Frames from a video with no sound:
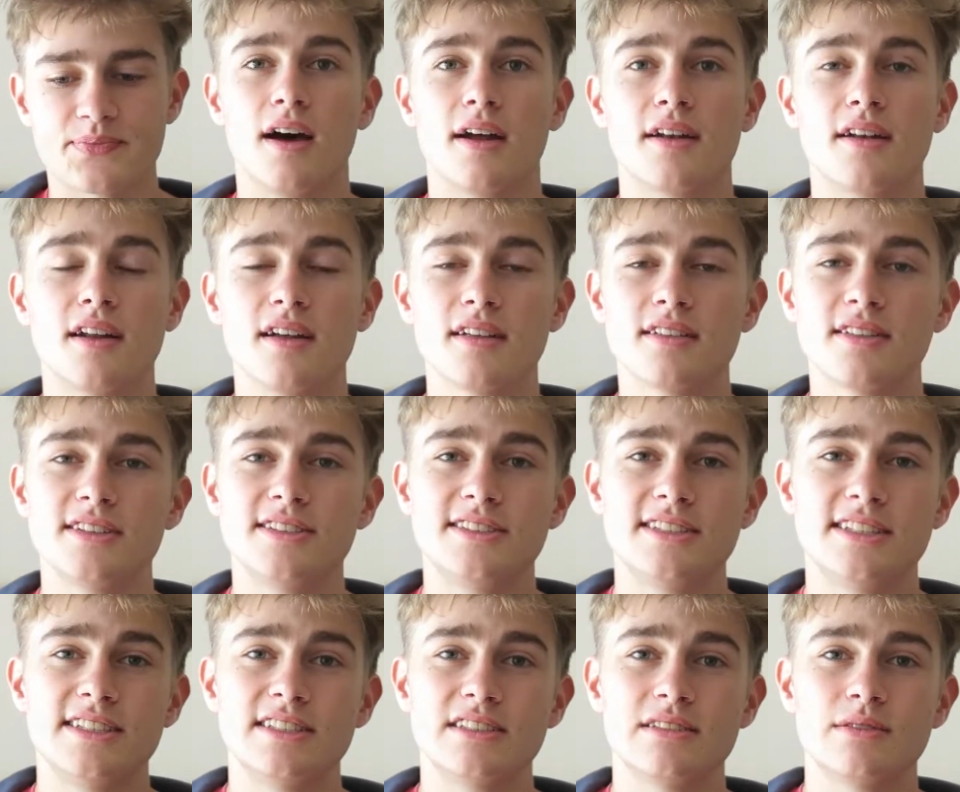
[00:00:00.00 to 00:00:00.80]
Another
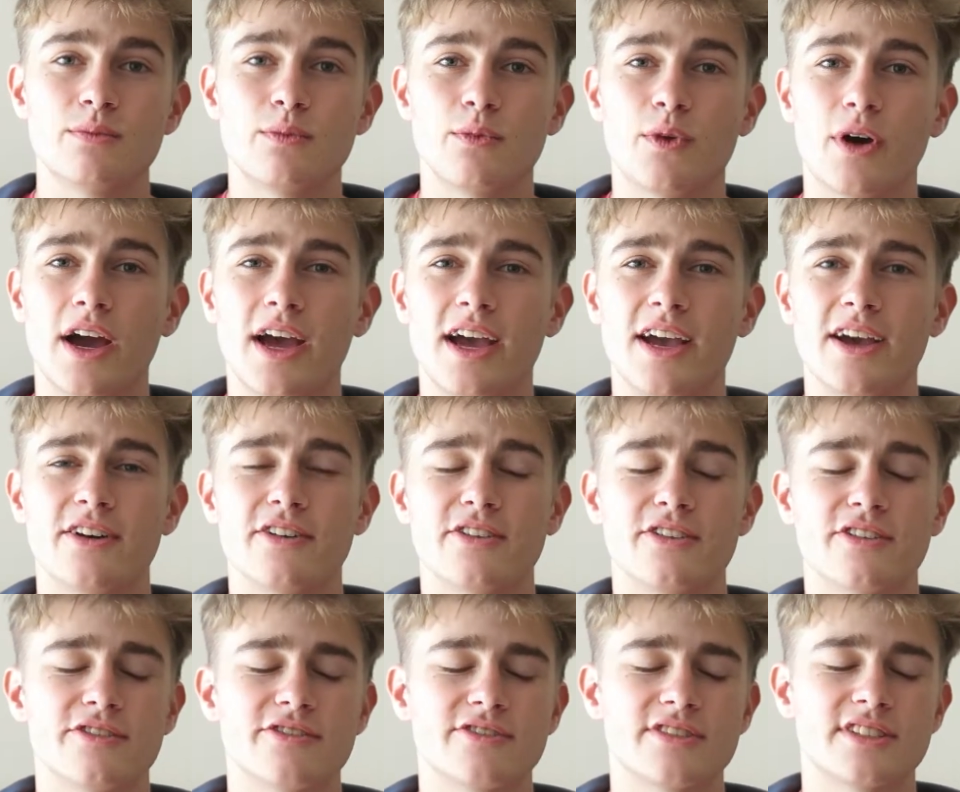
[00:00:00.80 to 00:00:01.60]
decent way
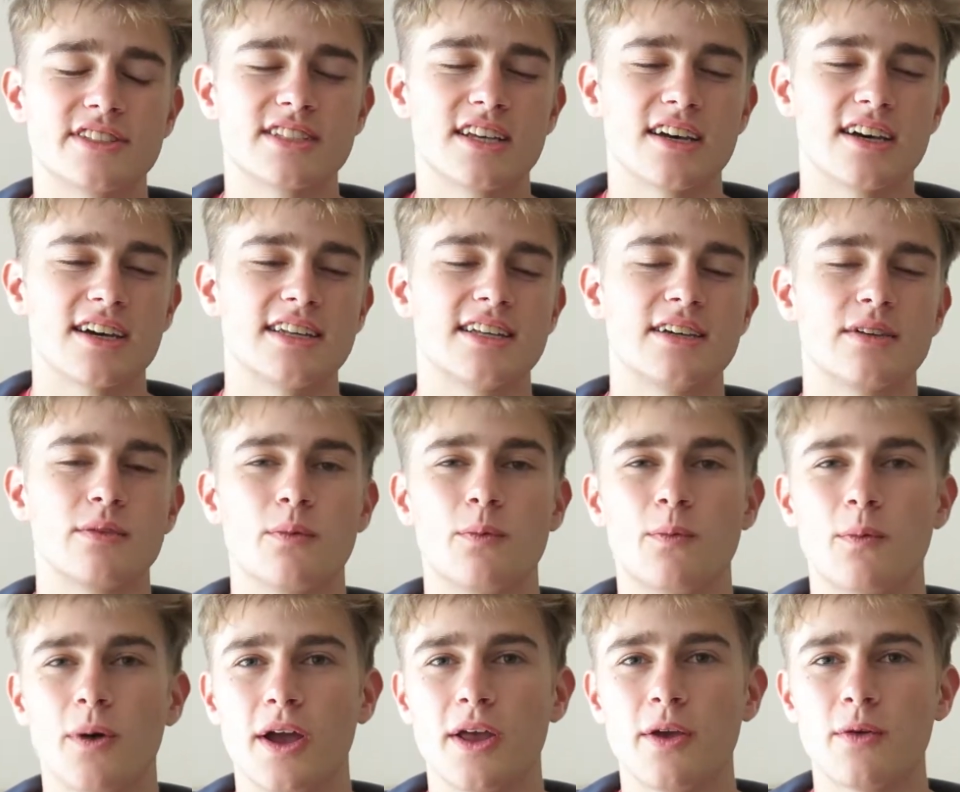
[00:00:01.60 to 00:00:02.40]
of
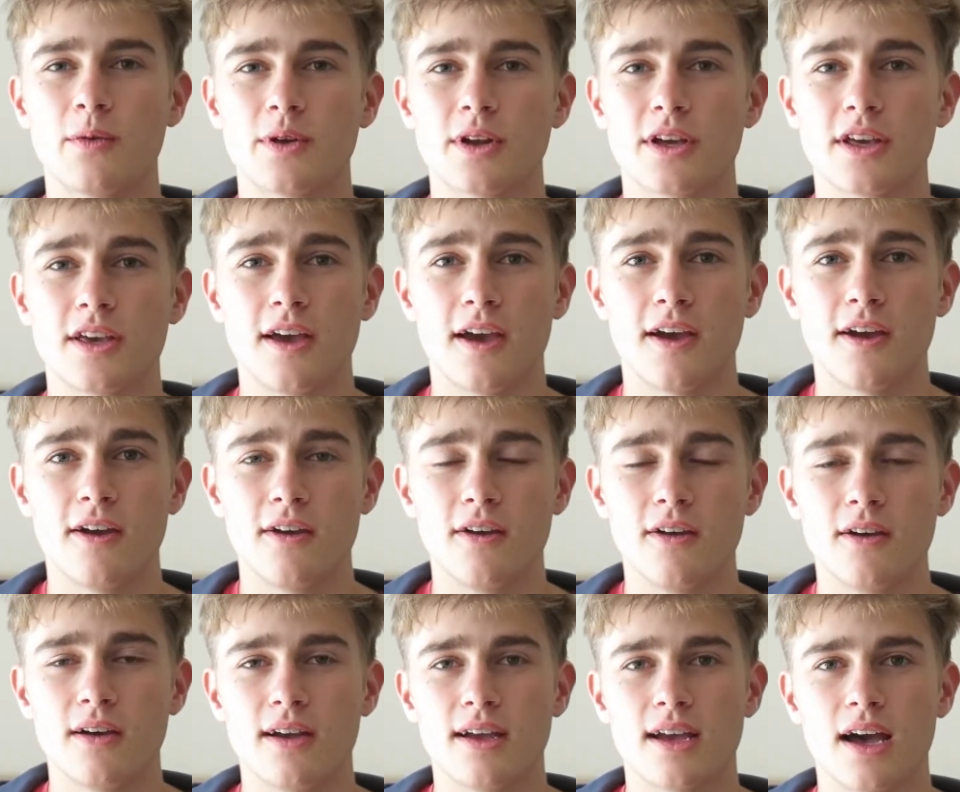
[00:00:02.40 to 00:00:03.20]
deciding where you want to
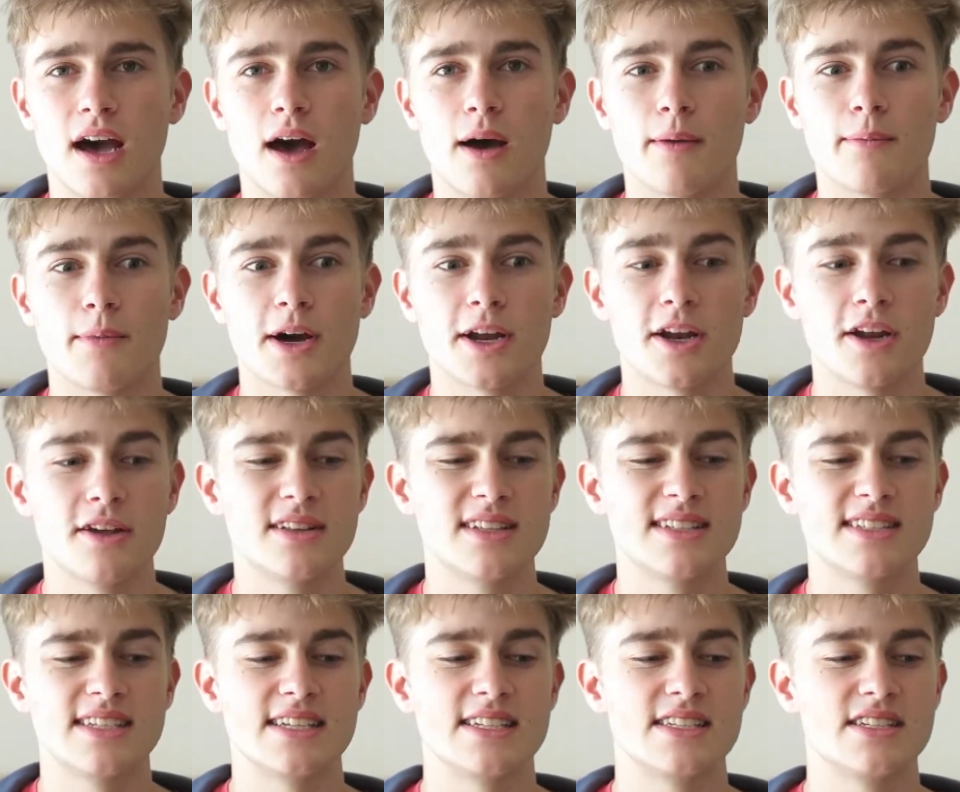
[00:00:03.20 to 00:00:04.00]
go, um, I know
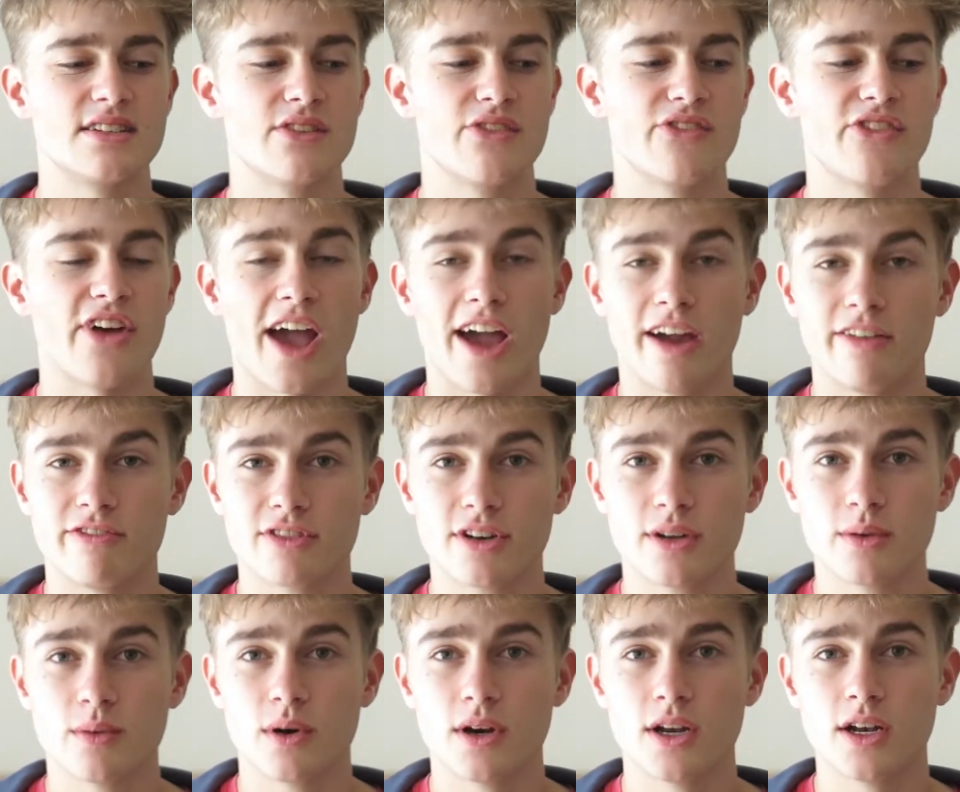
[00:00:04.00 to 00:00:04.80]
this isn't for
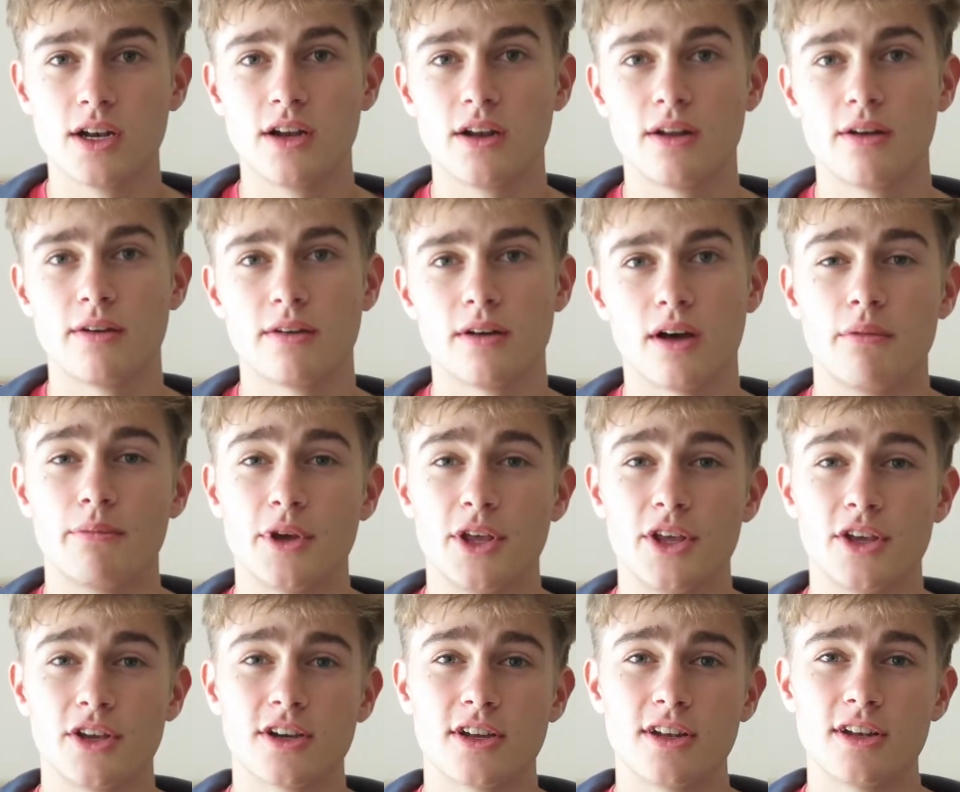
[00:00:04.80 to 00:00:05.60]
everyone,
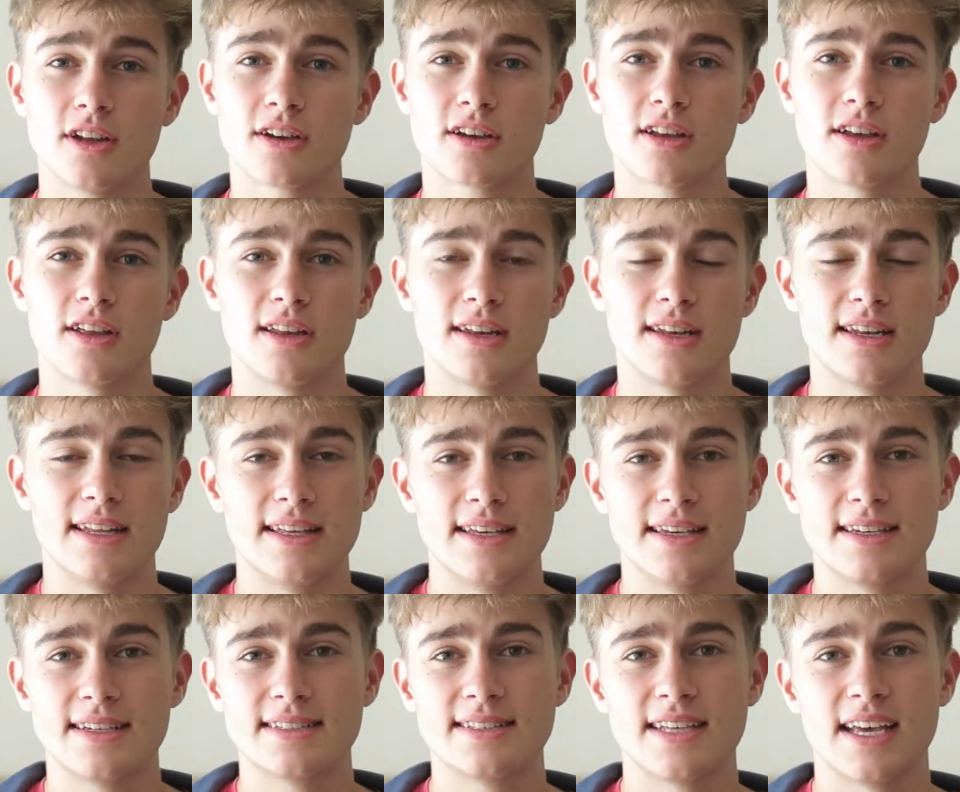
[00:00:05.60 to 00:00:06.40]
but you can look at
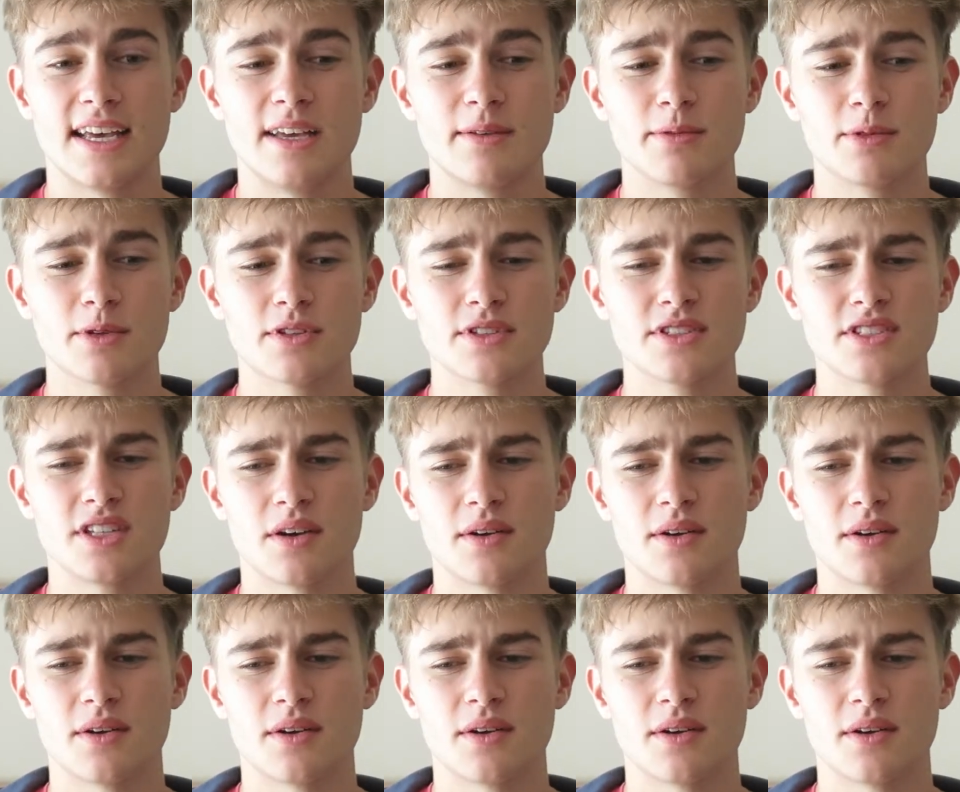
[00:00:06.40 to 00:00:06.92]
league tables.